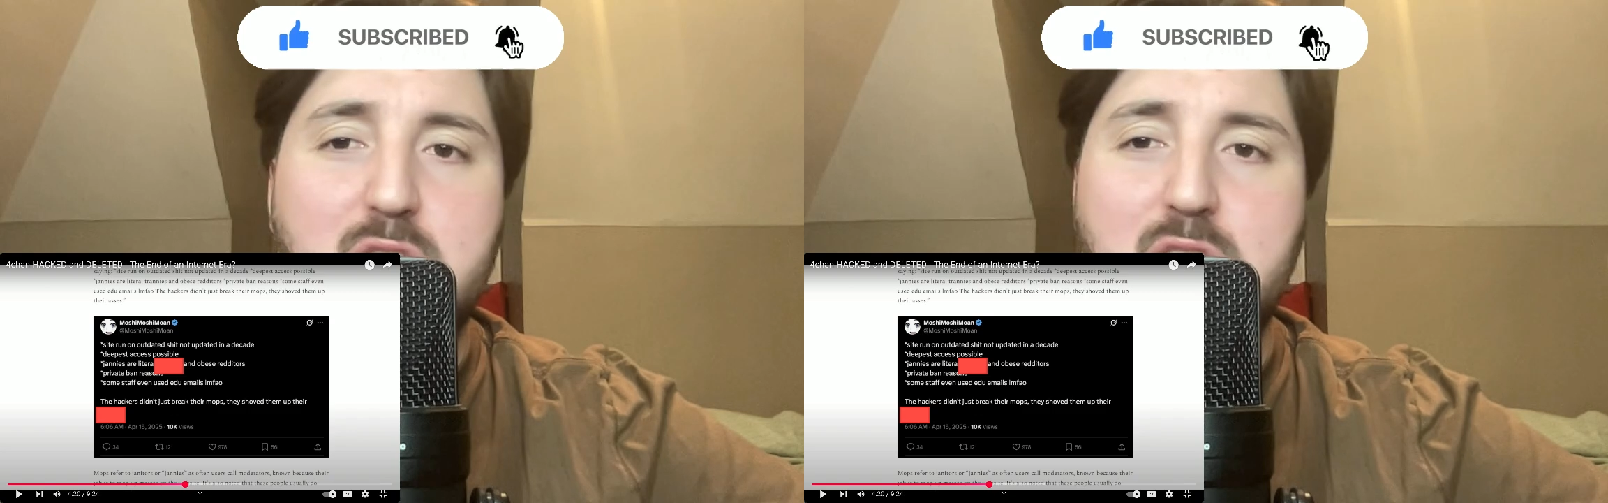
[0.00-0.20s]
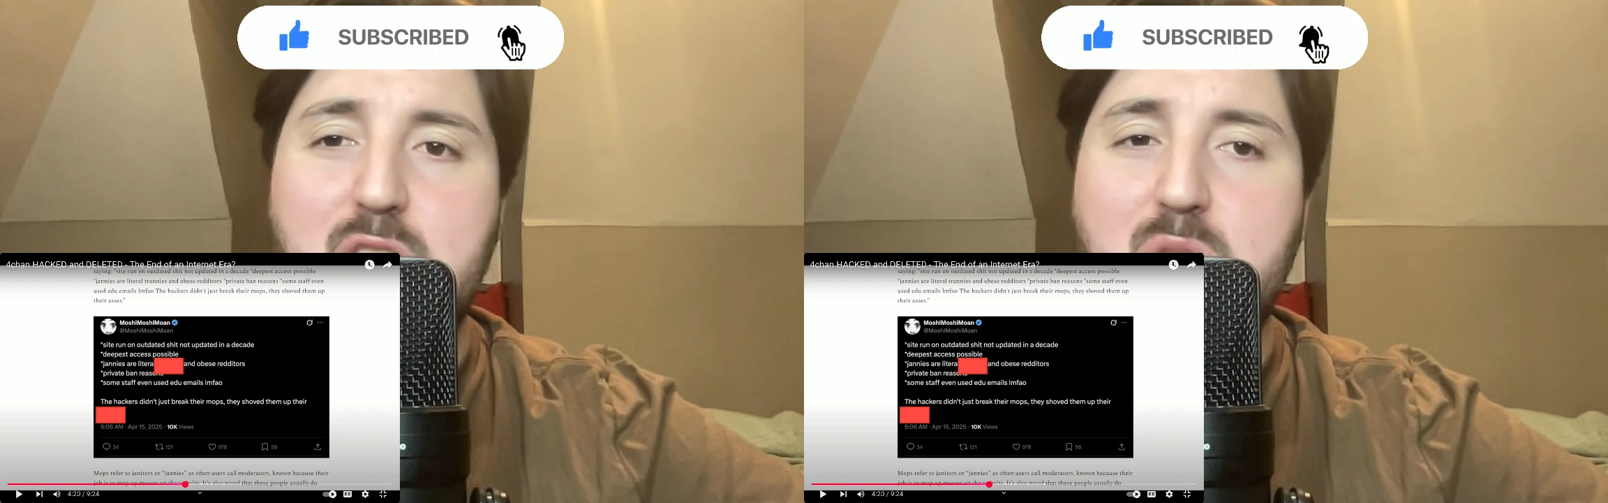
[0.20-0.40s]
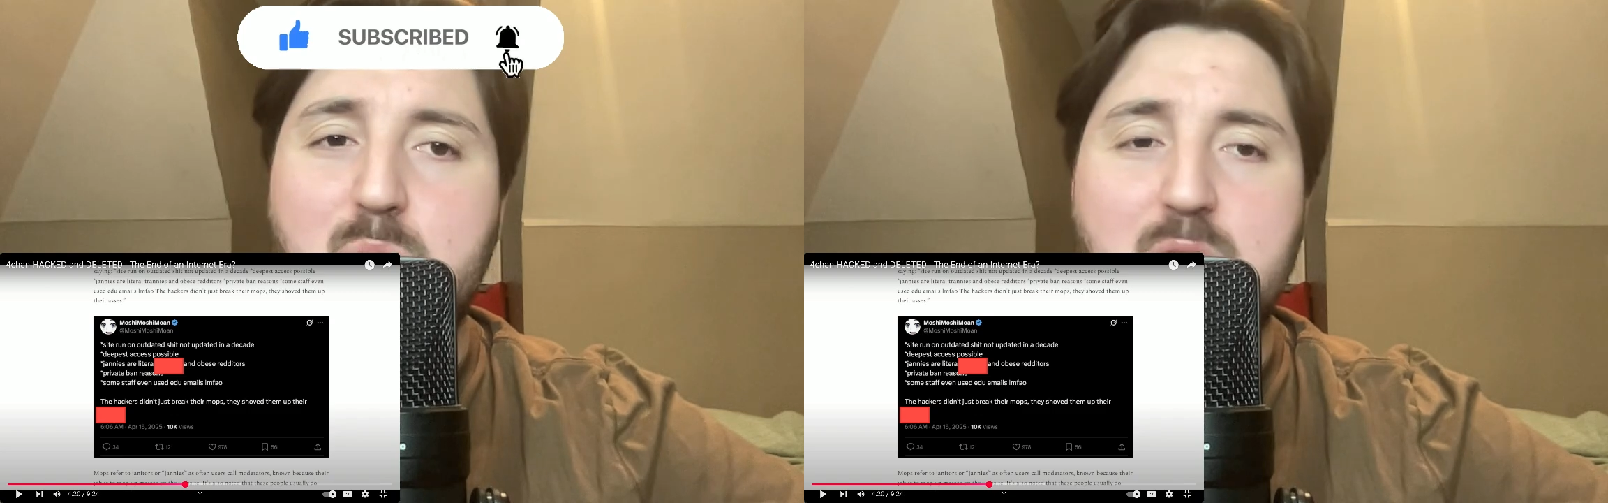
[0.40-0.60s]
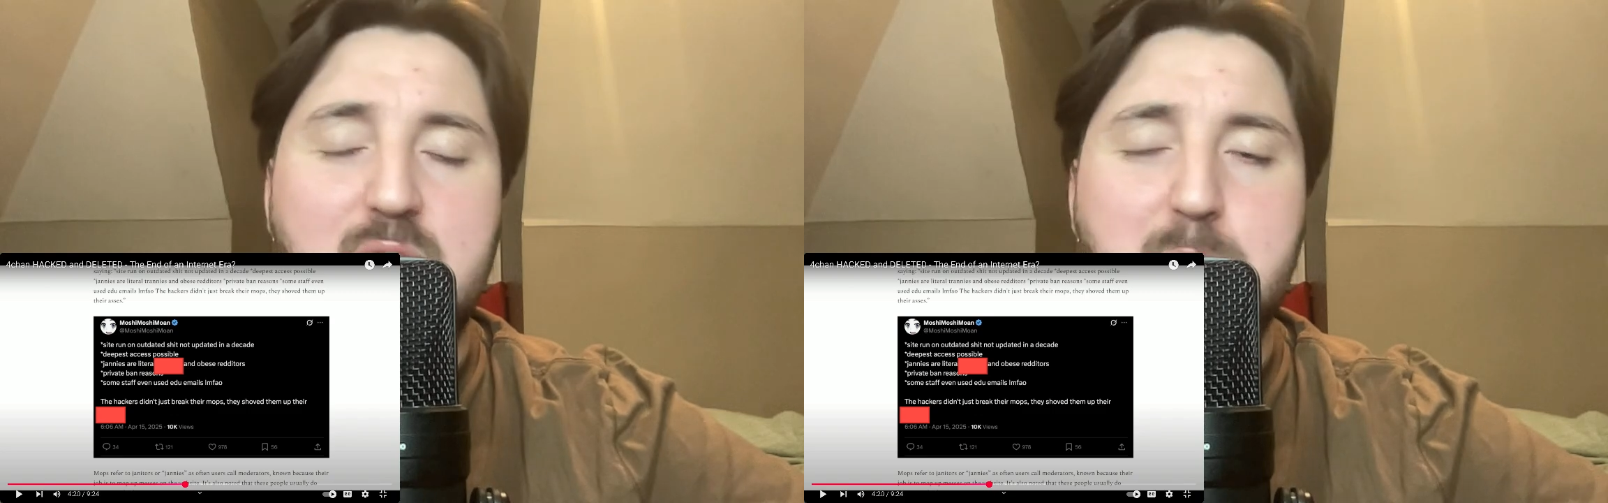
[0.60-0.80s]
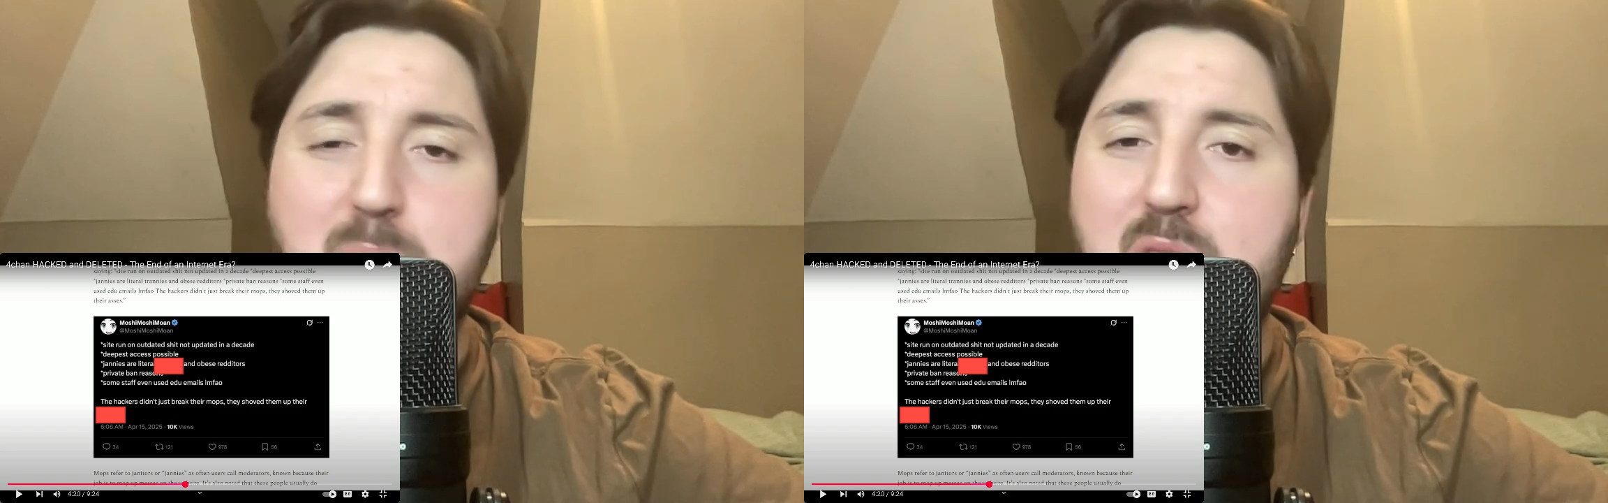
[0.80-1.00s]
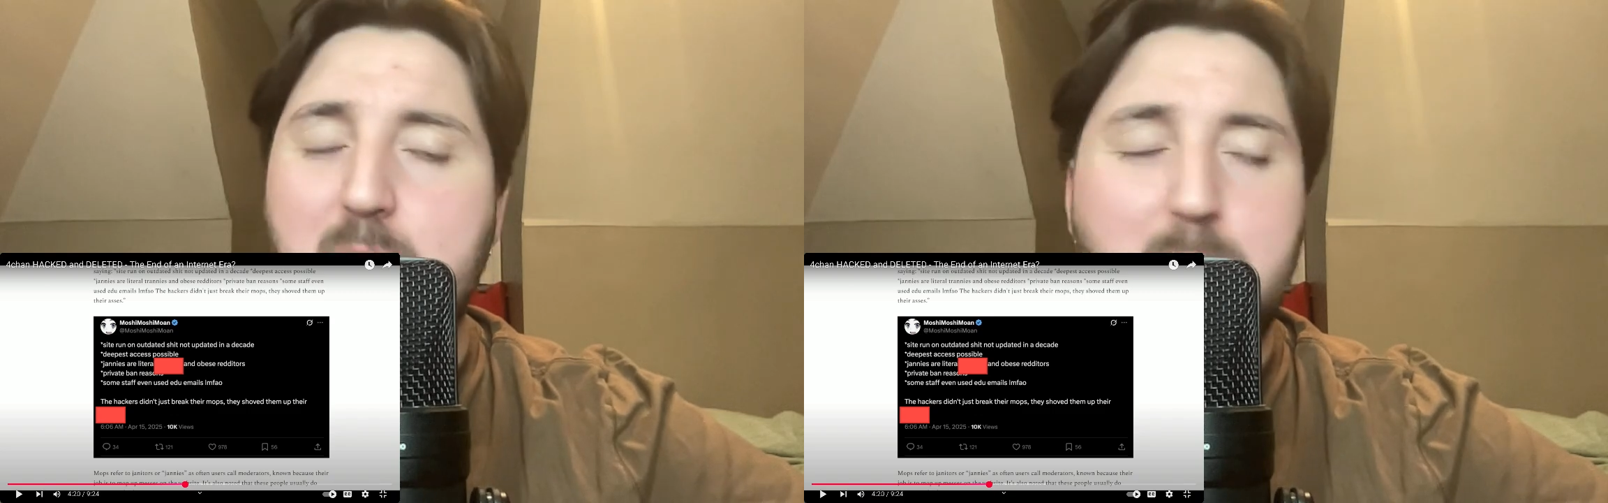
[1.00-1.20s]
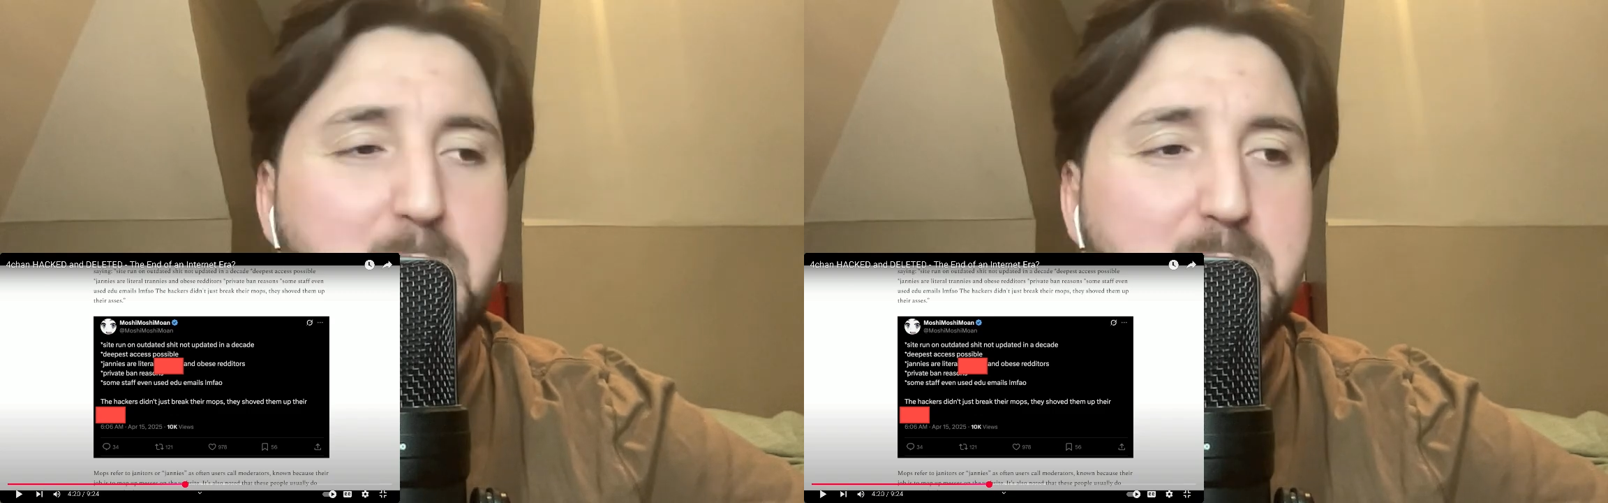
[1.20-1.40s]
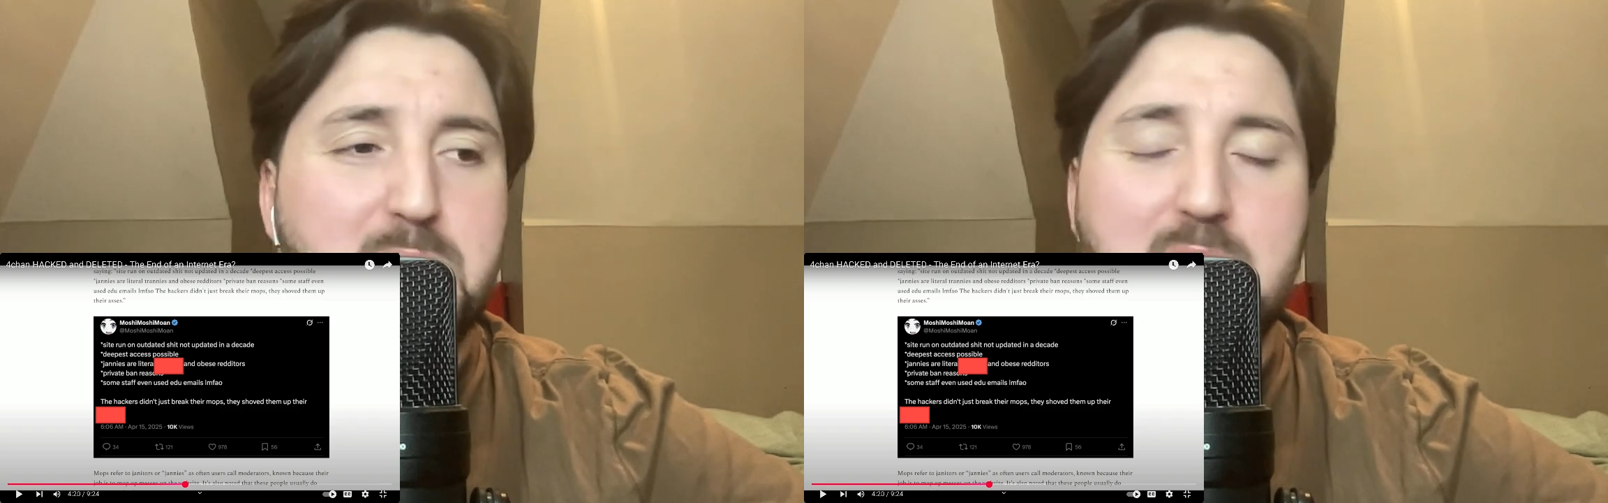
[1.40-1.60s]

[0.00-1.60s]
illegal. I'm almost